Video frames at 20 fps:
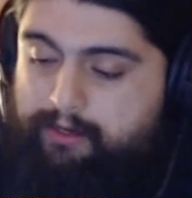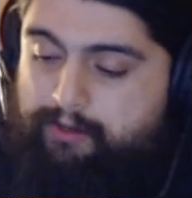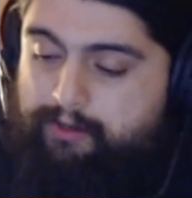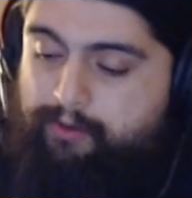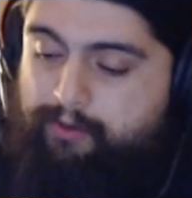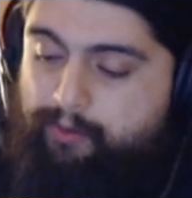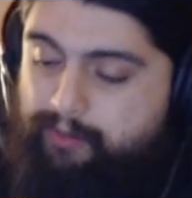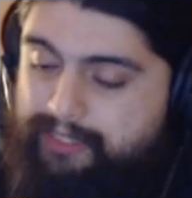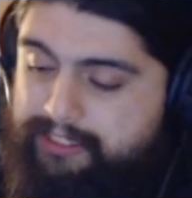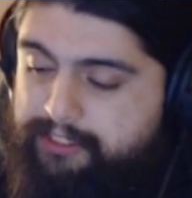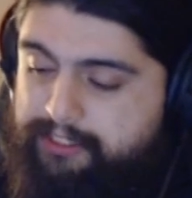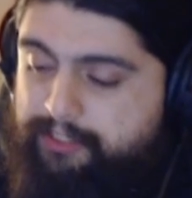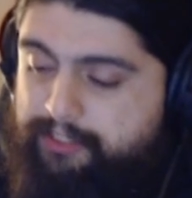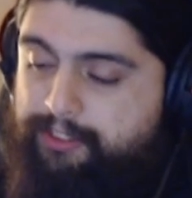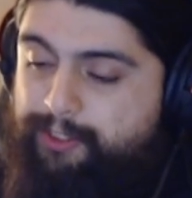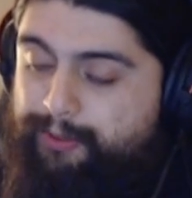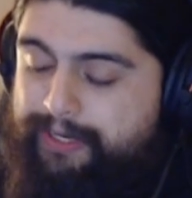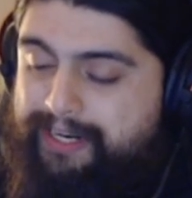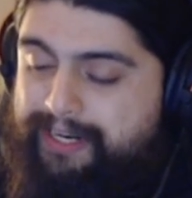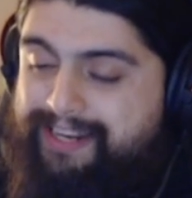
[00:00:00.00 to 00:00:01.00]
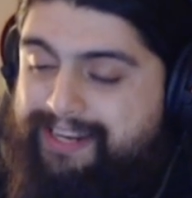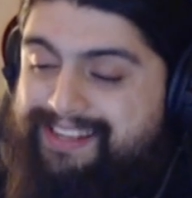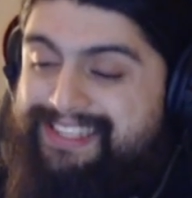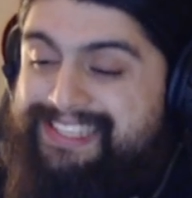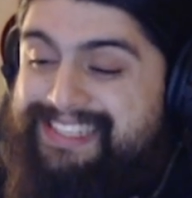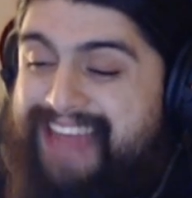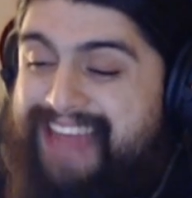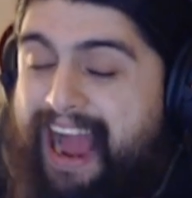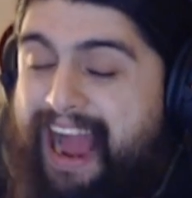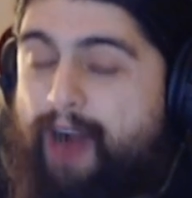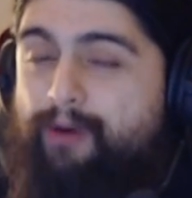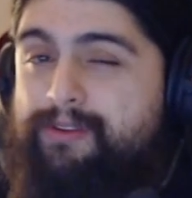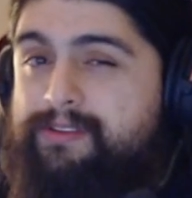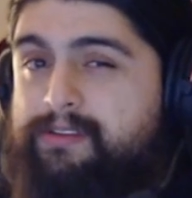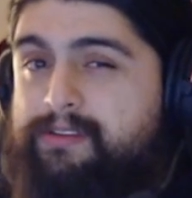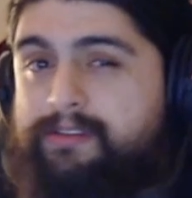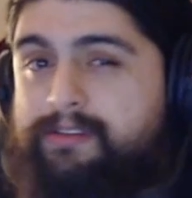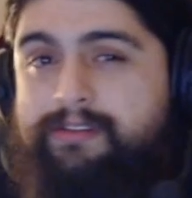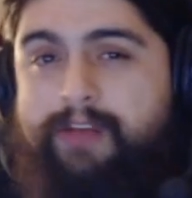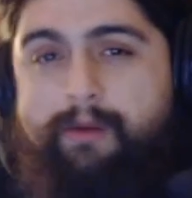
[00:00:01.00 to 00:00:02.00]
You listen to it and it
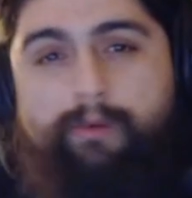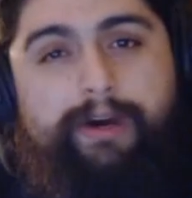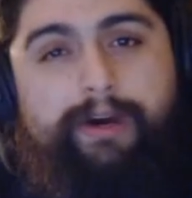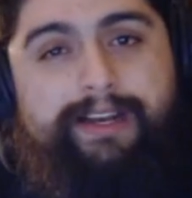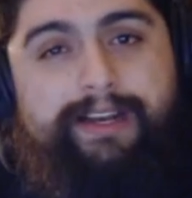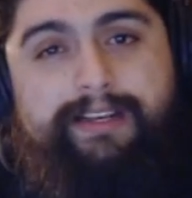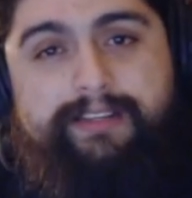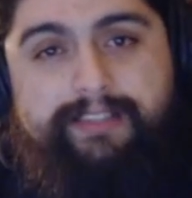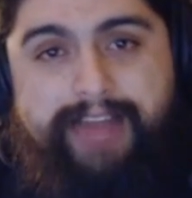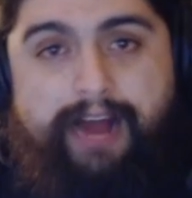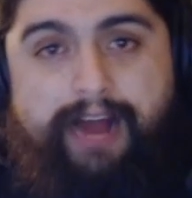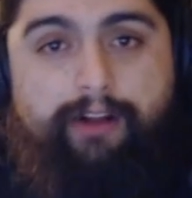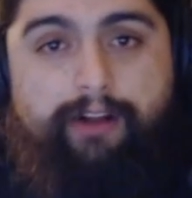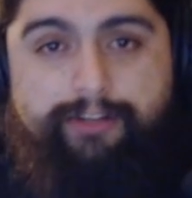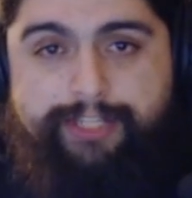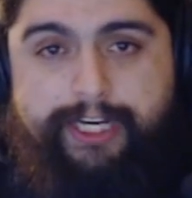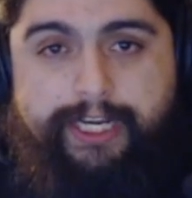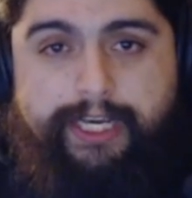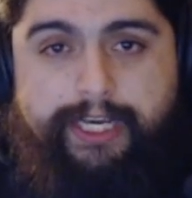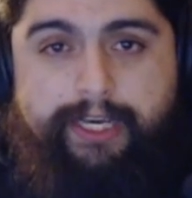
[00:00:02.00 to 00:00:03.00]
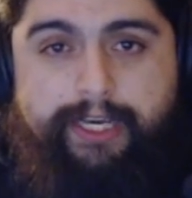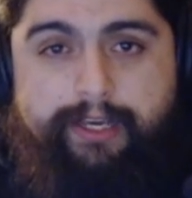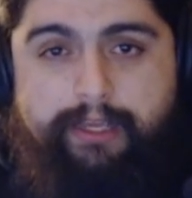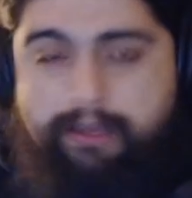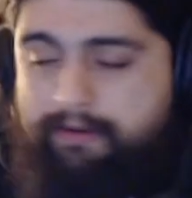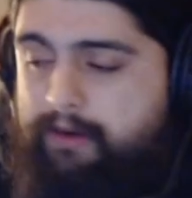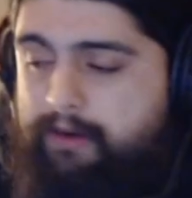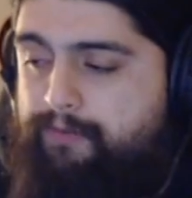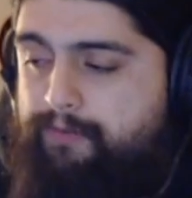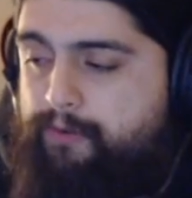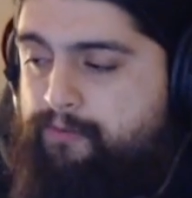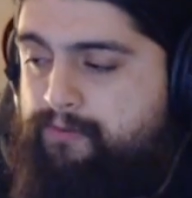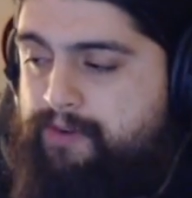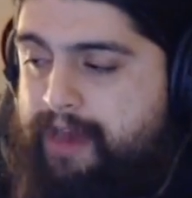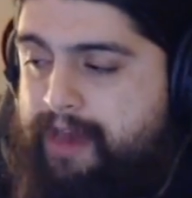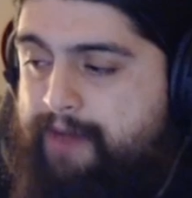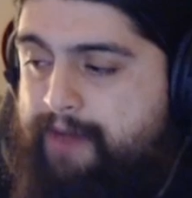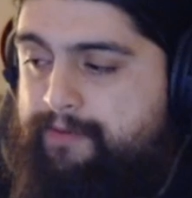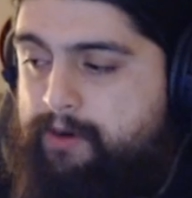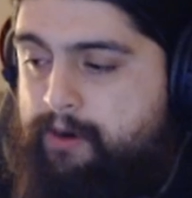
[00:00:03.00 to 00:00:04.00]
sounds somewhat nostalgic, even if you've
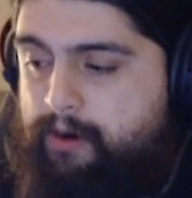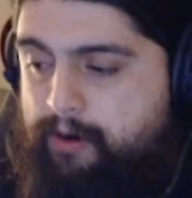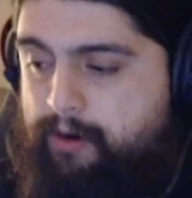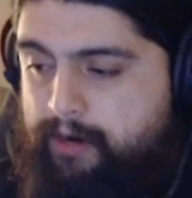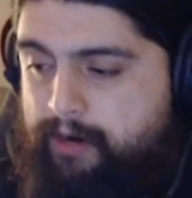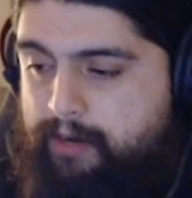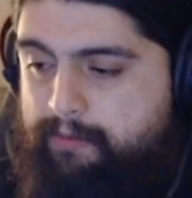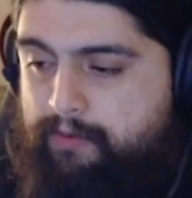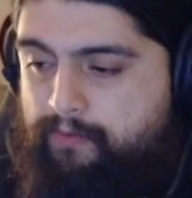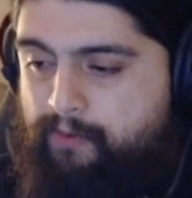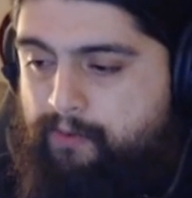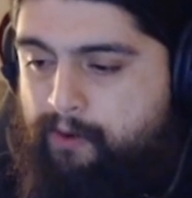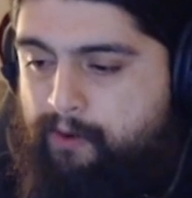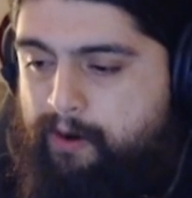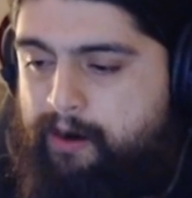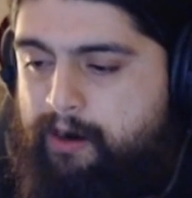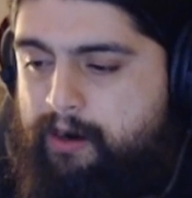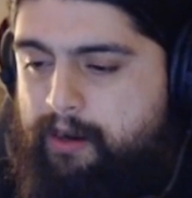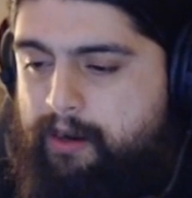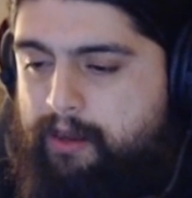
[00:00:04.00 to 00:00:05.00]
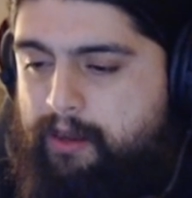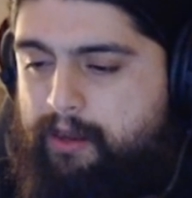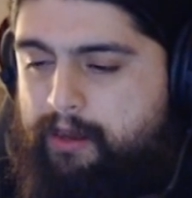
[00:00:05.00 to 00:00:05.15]
never heard it before.